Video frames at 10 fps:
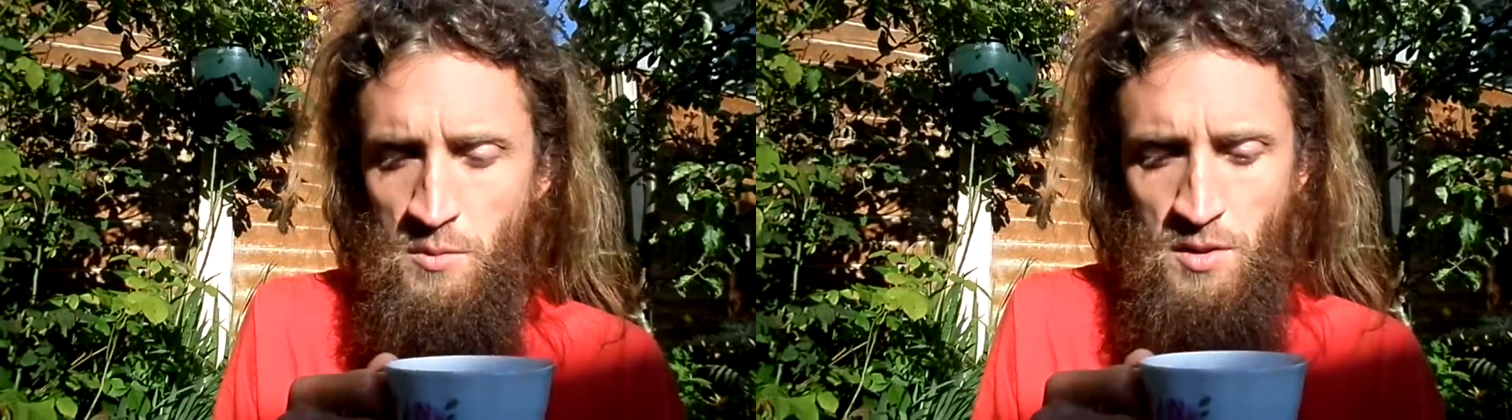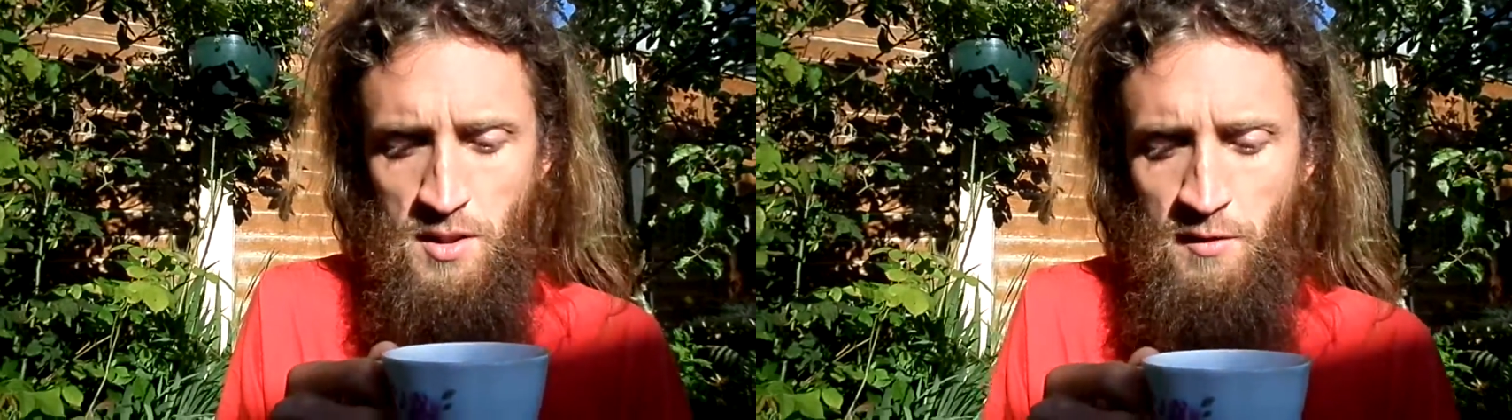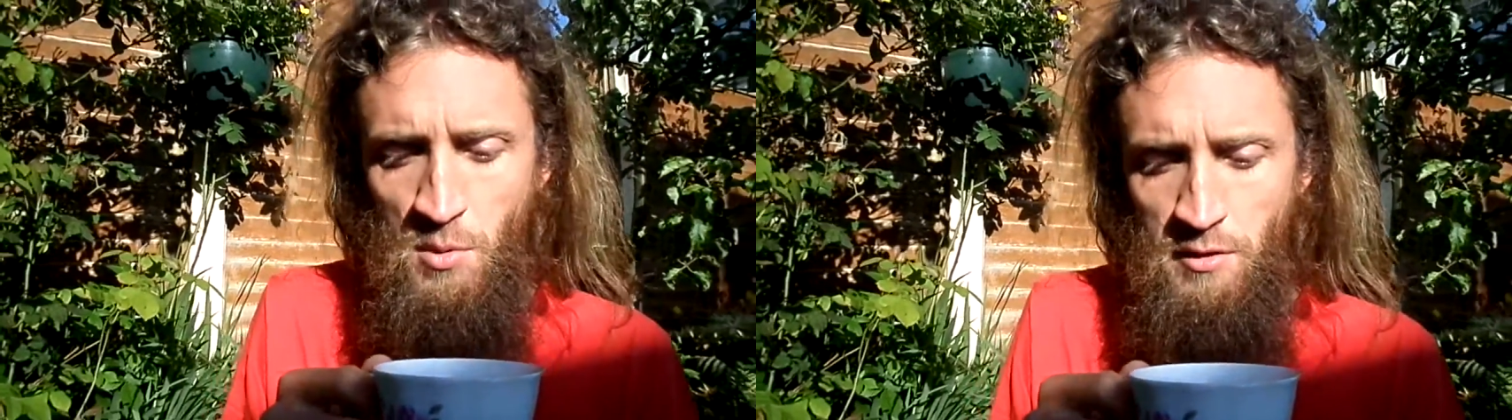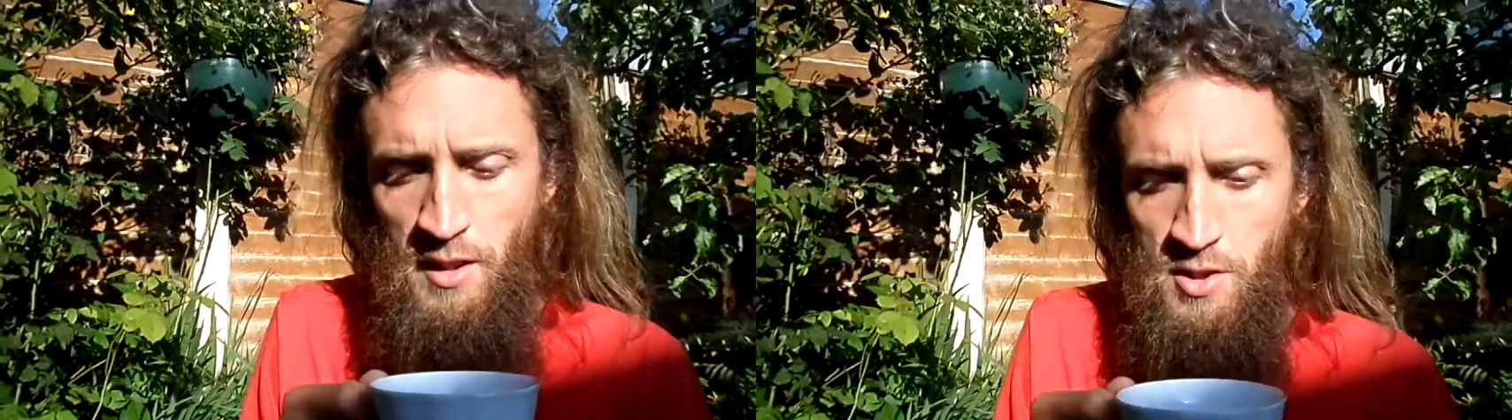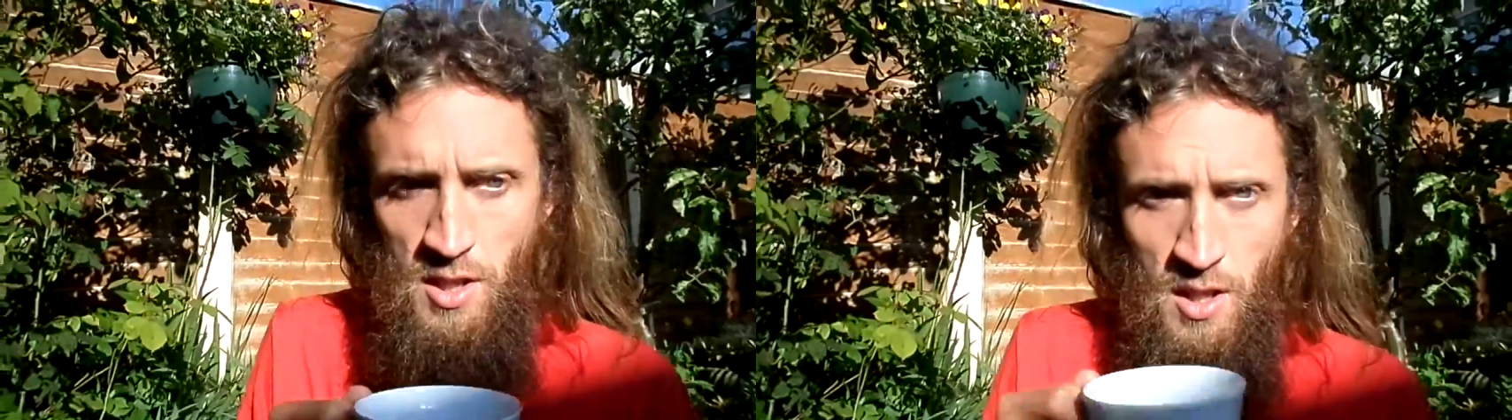want to have more
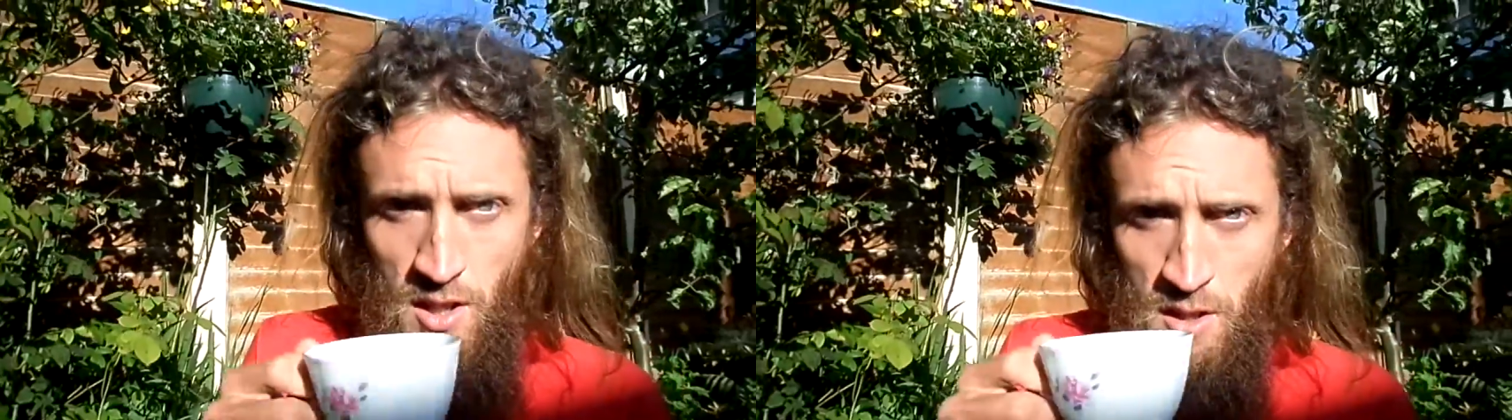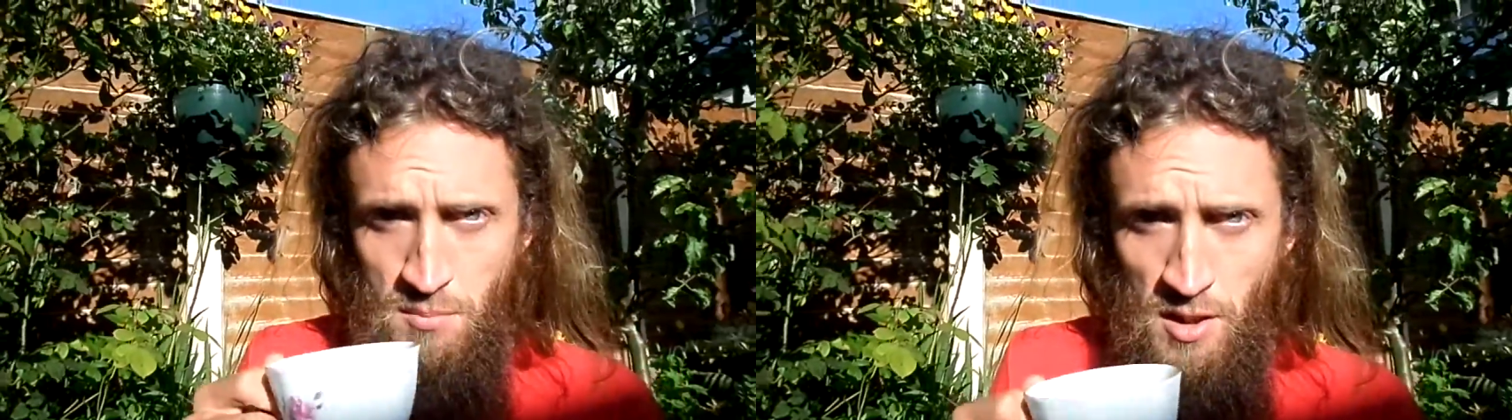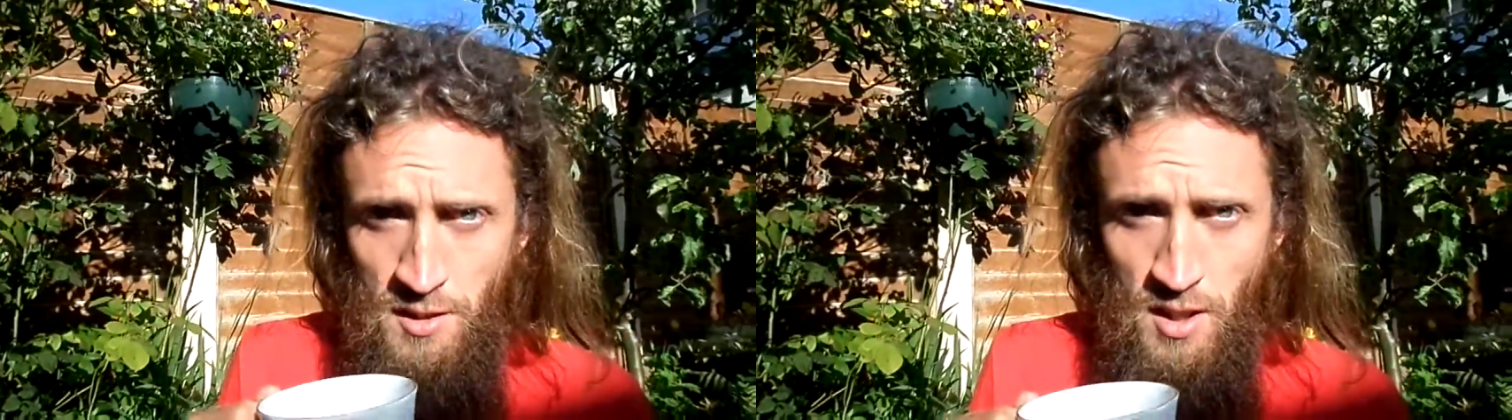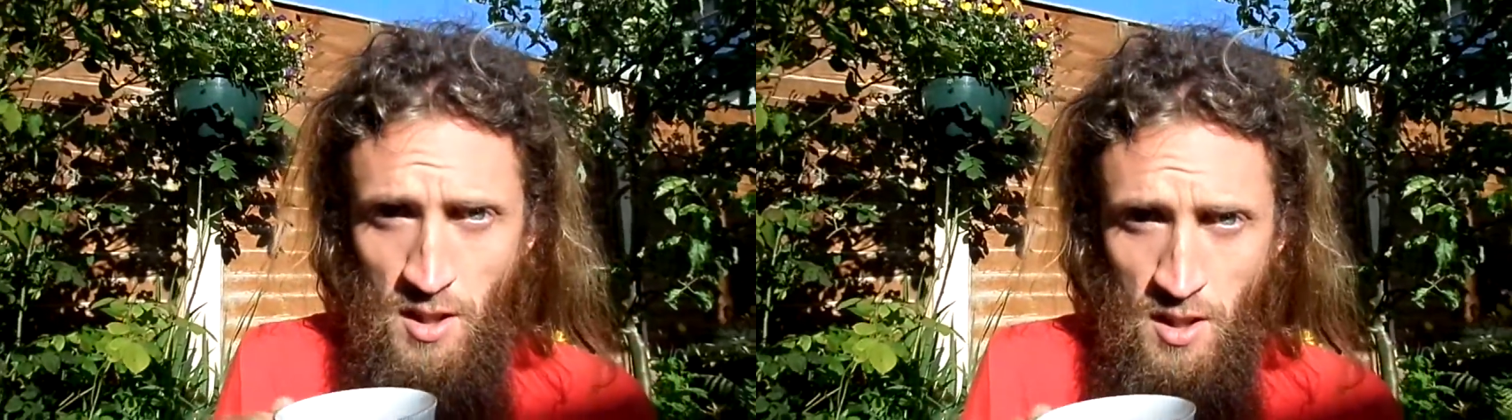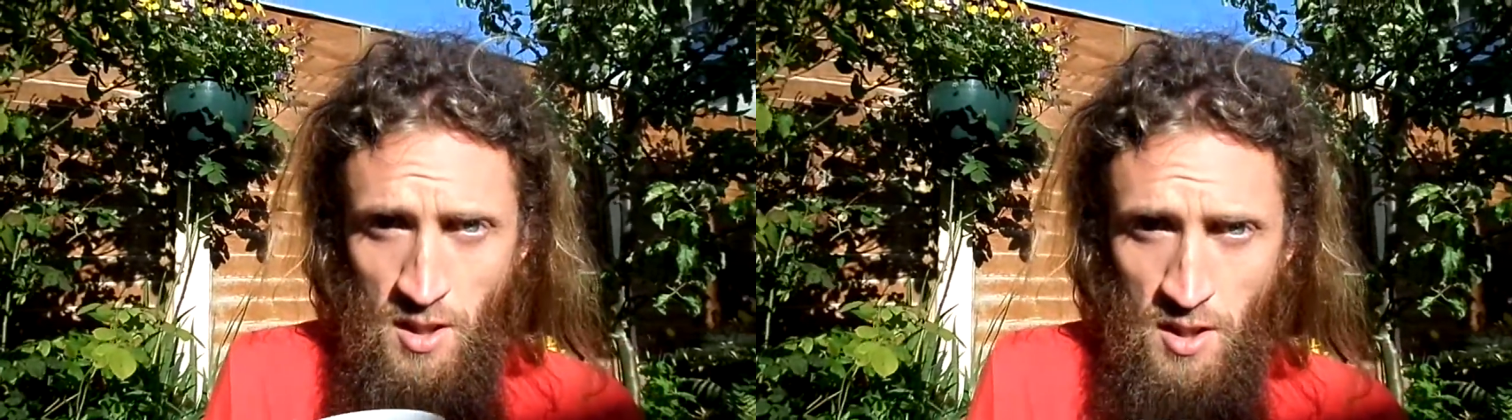energy. Brilliant.
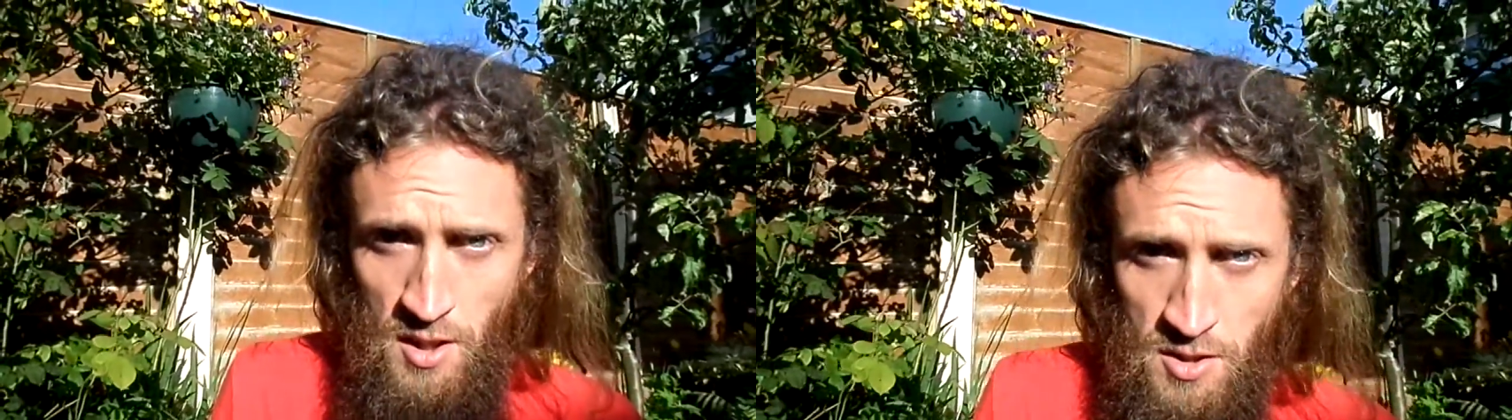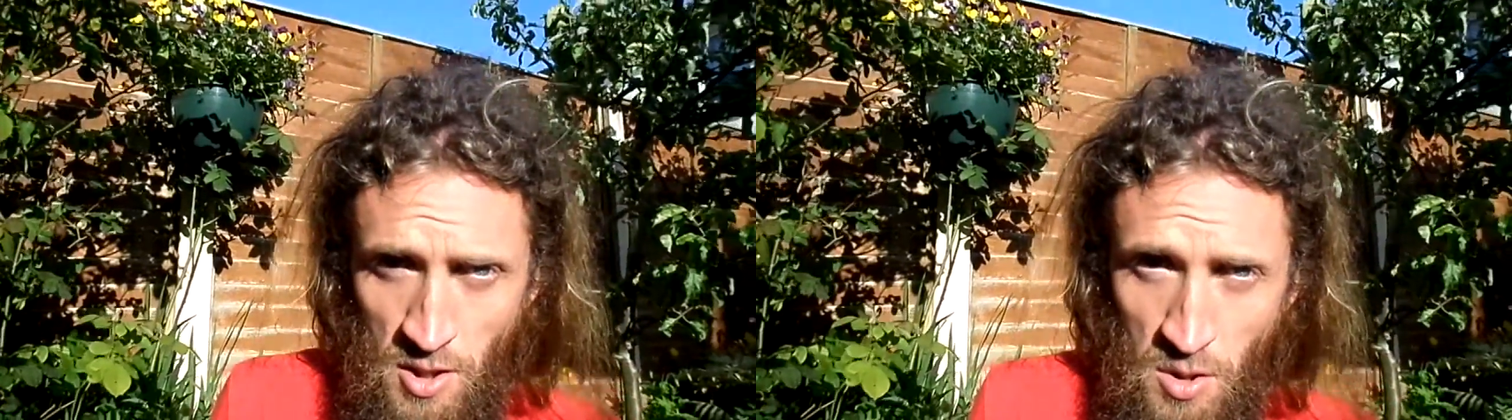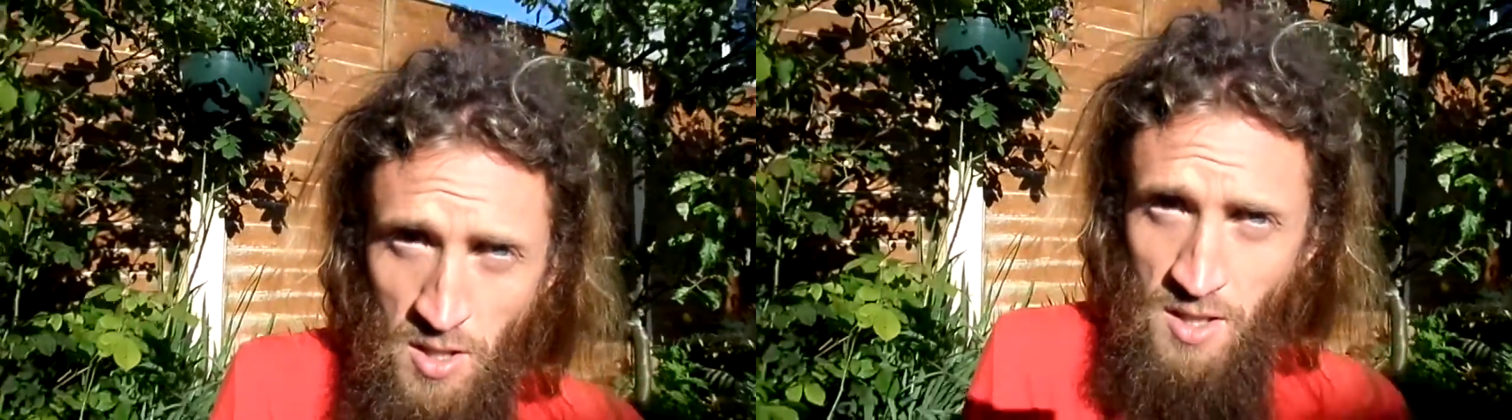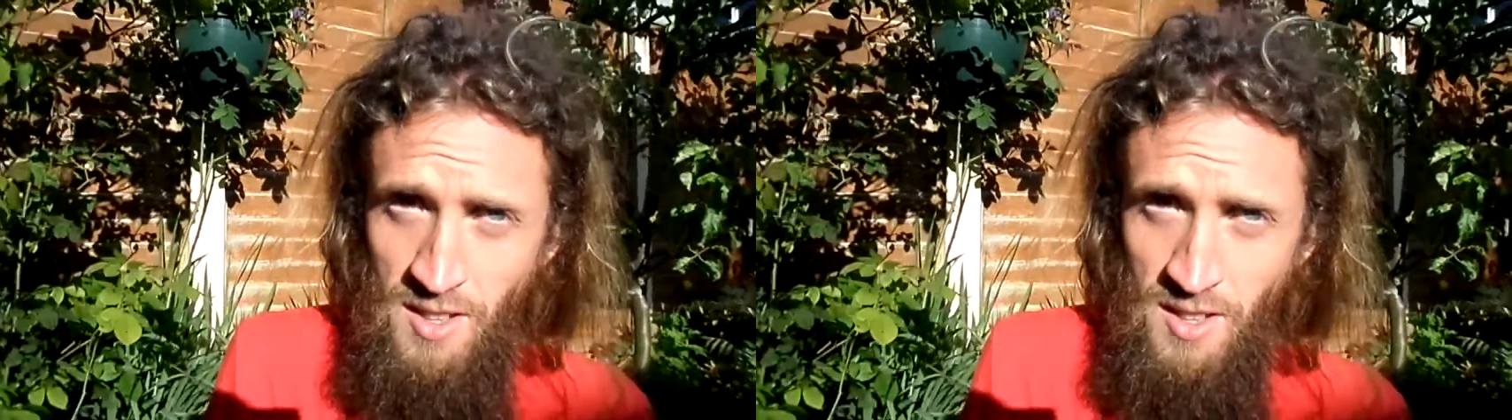So,